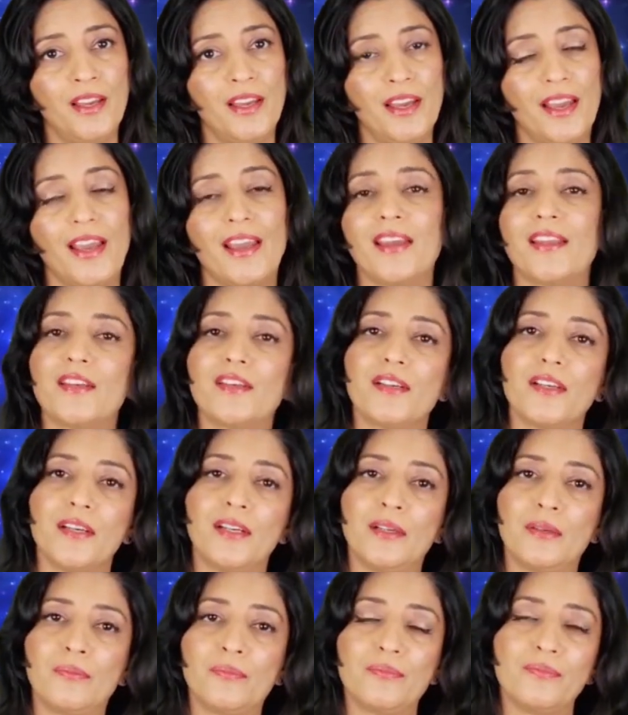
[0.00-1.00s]
and
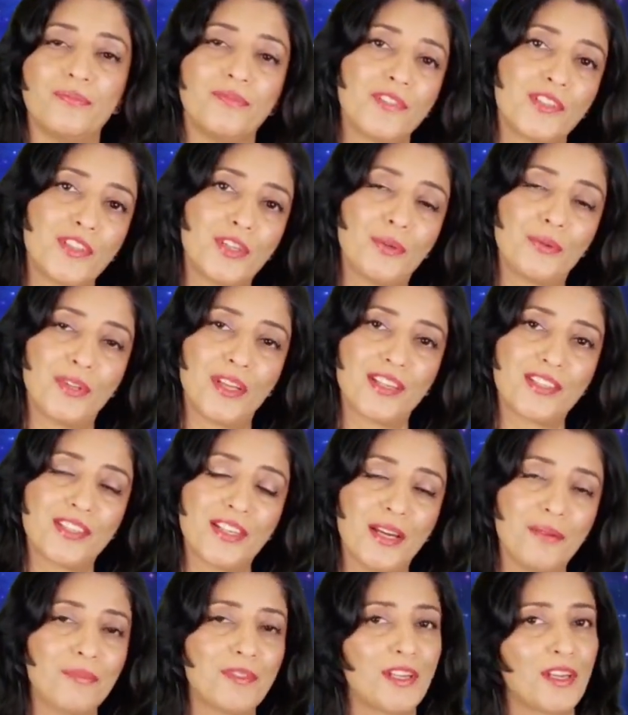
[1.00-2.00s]
see you next
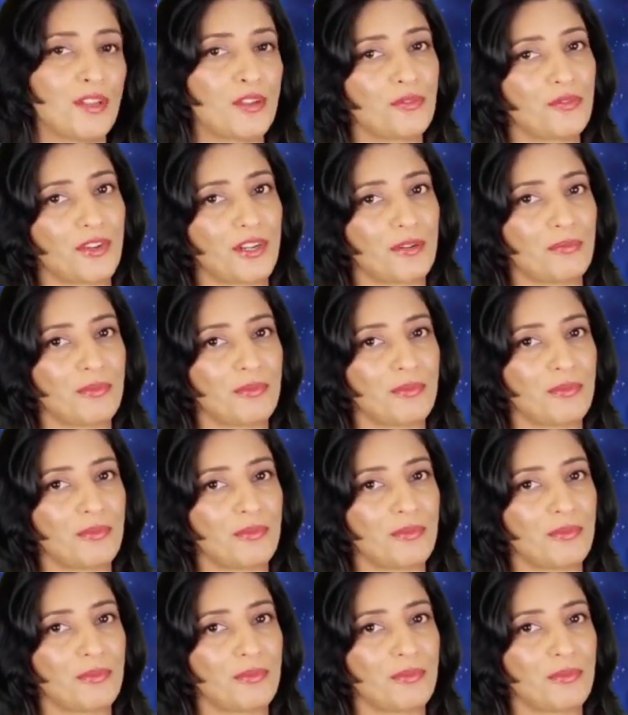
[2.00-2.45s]
time. Thank you very